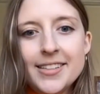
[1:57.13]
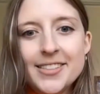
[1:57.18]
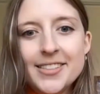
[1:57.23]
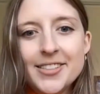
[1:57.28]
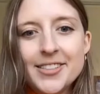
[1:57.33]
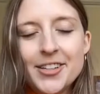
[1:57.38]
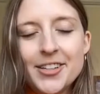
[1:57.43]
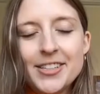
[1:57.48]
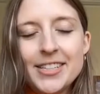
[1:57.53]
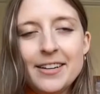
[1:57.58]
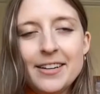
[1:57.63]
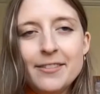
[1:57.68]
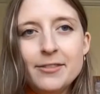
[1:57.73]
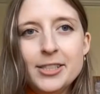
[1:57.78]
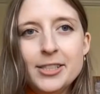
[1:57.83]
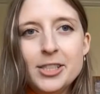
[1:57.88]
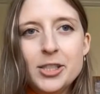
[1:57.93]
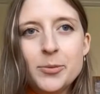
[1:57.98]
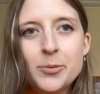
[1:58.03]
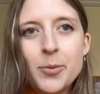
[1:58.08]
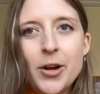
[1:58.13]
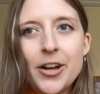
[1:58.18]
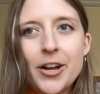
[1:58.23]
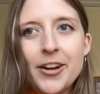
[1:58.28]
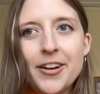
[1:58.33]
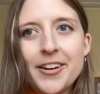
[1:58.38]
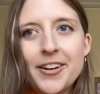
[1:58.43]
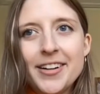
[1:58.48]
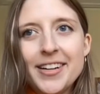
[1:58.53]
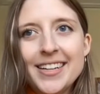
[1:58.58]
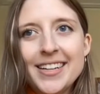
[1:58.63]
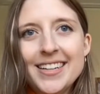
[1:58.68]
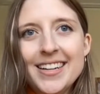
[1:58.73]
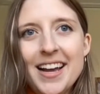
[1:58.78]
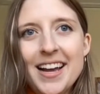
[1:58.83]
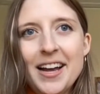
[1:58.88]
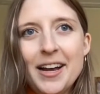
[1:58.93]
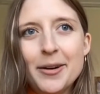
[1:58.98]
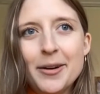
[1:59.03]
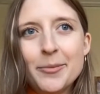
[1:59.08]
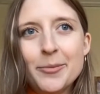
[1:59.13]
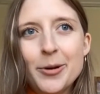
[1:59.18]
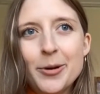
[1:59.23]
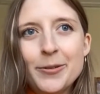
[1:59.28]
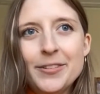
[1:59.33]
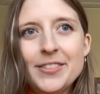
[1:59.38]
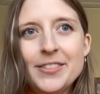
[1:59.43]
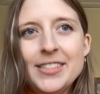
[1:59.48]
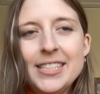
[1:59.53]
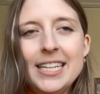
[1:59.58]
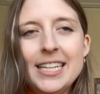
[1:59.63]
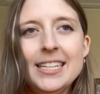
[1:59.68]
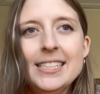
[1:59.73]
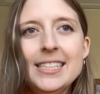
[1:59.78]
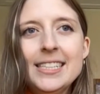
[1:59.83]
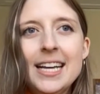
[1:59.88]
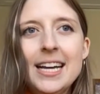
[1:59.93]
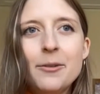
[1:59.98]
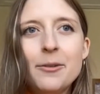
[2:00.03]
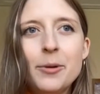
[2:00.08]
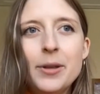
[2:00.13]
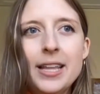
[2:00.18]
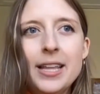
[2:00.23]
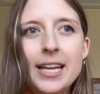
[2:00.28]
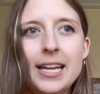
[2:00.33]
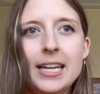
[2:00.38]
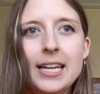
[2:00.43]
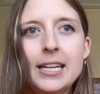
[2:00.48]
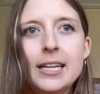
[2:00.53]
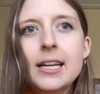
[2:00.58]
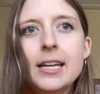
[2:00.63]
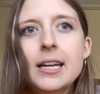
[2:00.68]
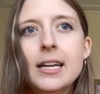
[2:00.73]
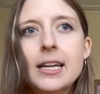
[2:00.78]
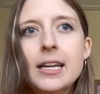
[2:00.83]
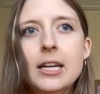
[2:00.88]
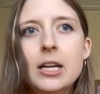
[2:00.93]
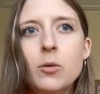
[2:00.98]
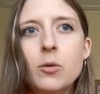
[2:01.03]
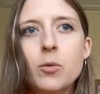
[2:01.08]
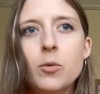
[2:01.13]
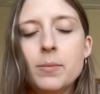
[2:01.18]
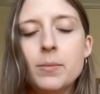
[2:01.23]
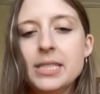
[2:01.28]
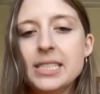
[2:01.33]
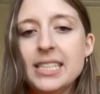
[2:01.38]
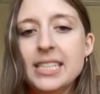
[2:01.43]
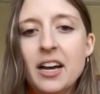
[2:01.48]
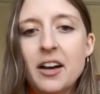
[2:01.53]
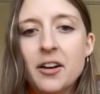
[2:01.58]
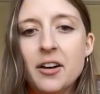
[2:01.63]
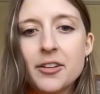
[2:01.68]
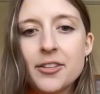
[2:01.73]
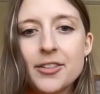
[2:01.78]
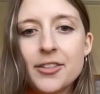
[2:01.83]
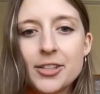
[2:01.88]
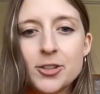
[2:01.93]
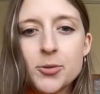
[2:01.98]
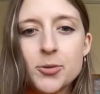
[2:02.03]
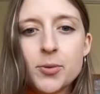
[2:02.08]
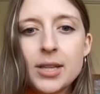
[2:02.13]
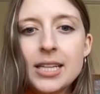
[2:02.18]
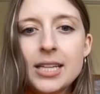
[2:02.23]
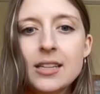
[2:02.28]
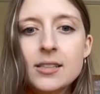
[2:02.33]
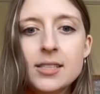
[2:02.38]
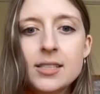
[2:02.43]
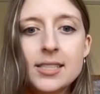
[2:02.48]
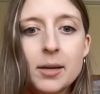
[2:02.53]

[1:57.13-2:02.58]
so you're definitely spot on. What we've seen is that within women's health, there's really this